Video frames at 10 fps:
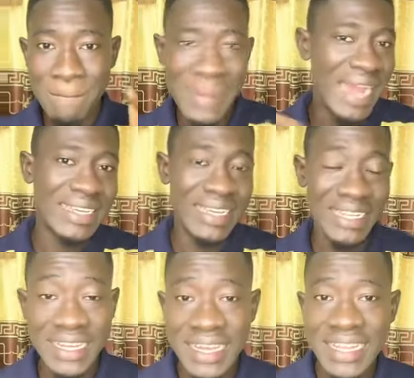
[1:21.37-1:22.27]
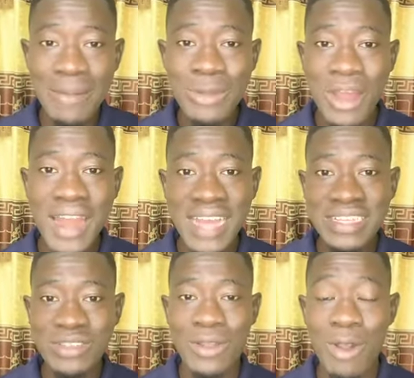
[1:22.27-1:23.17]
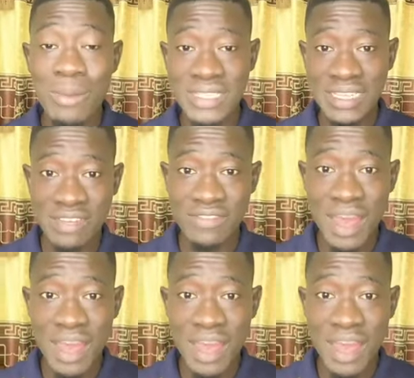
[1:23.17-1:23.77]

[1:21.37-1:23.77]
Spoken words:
badly. Let me know your reactions on the comment section.